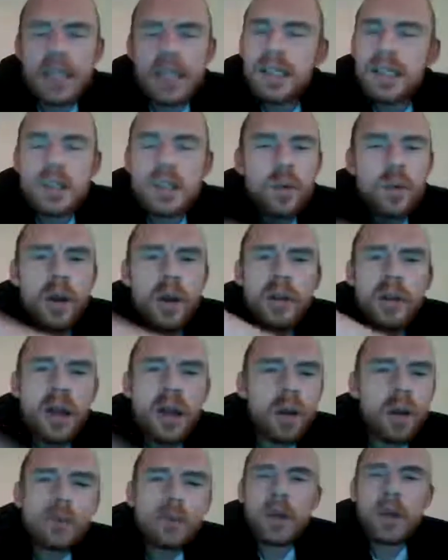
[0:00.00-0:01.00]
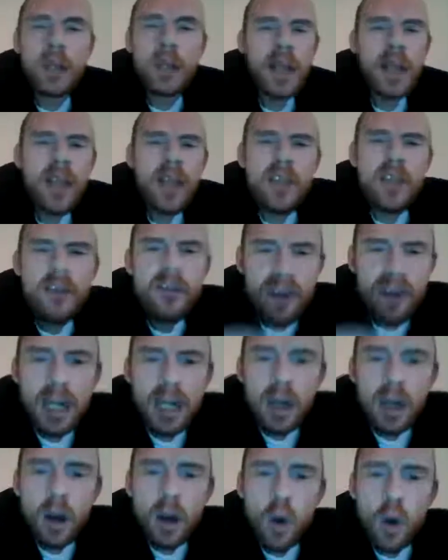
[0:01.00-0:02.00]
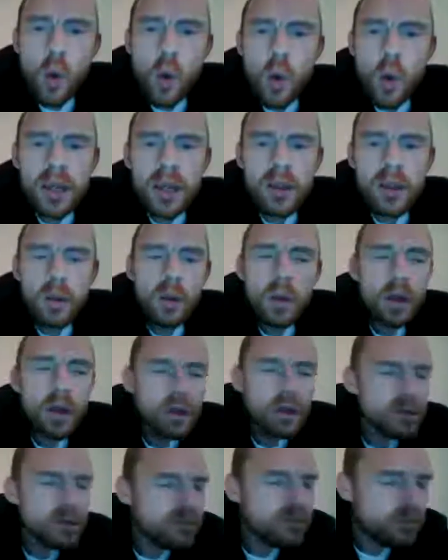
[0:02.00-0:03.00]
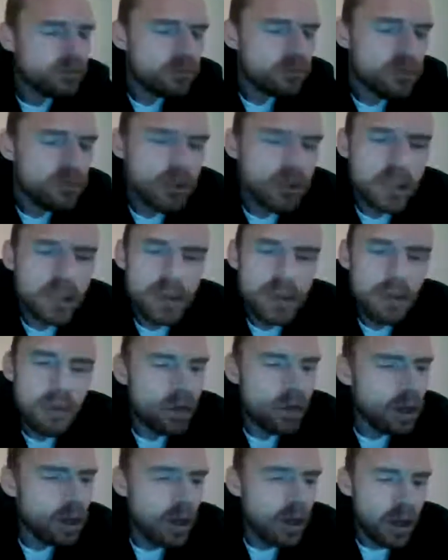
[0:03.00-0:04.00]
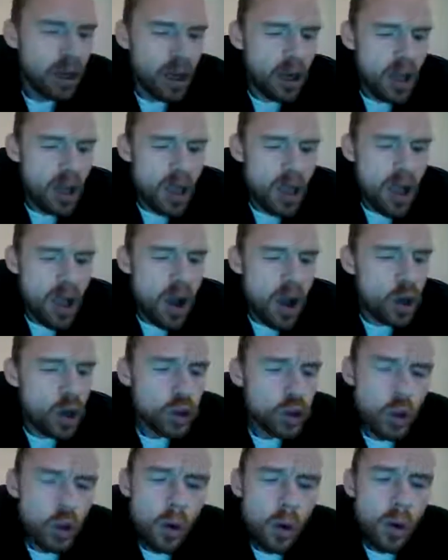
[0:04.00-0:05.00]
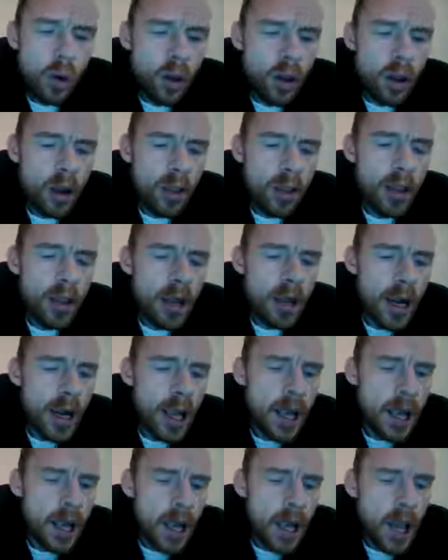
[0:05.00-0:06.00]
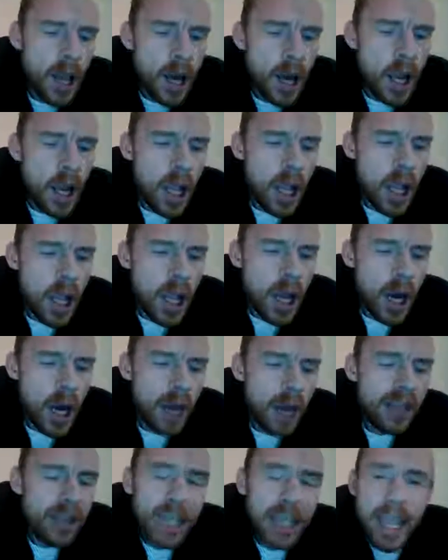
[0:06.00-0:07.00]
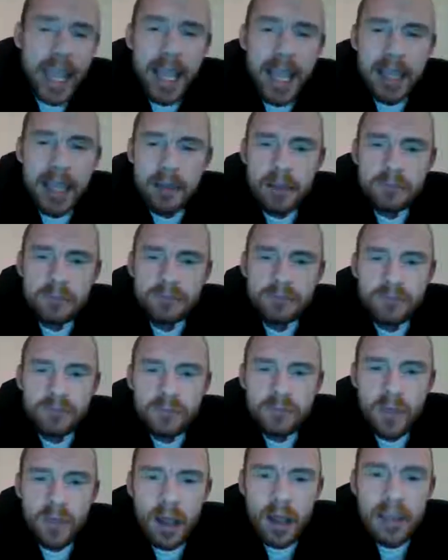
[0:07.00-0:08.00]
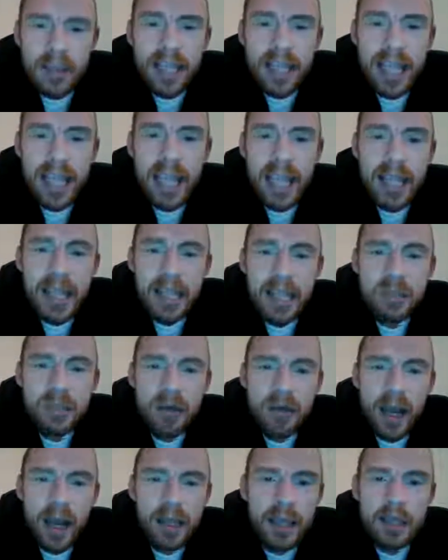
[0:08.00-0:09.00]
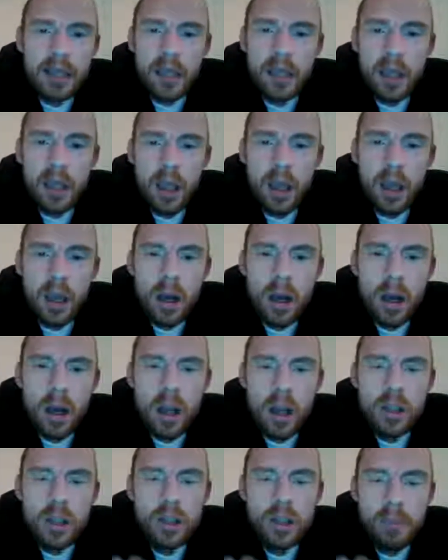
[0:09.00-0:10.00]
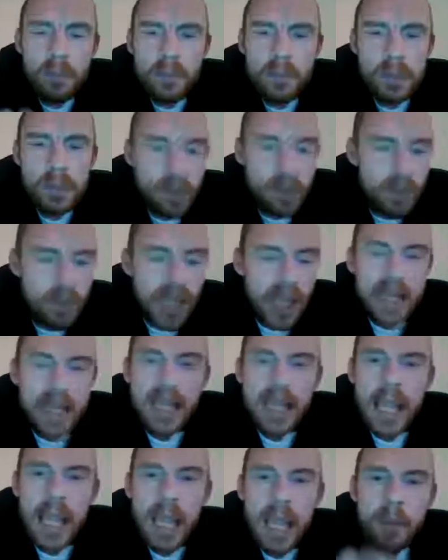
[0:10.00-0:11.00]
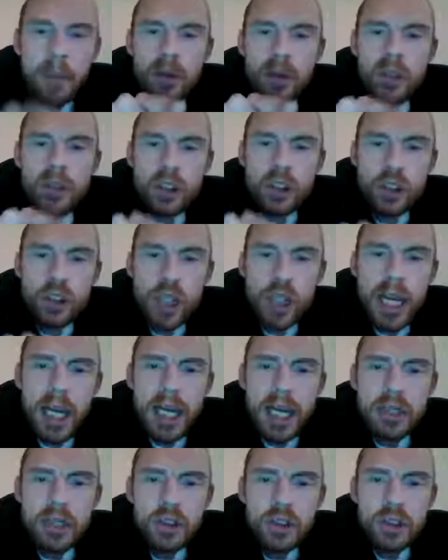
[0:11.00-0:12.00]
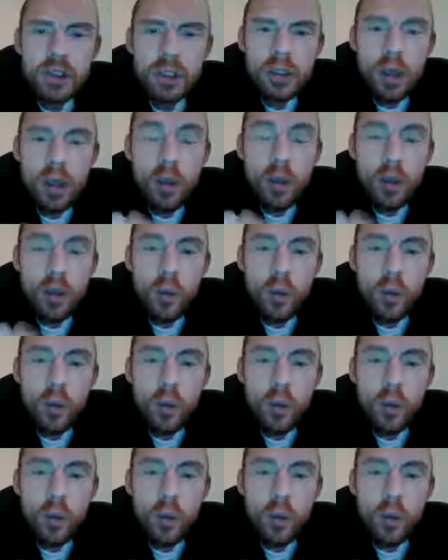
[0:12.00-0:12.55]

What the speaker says: easy to work that out. they feel alone in the world, for example. So the key is, right, to being able to change the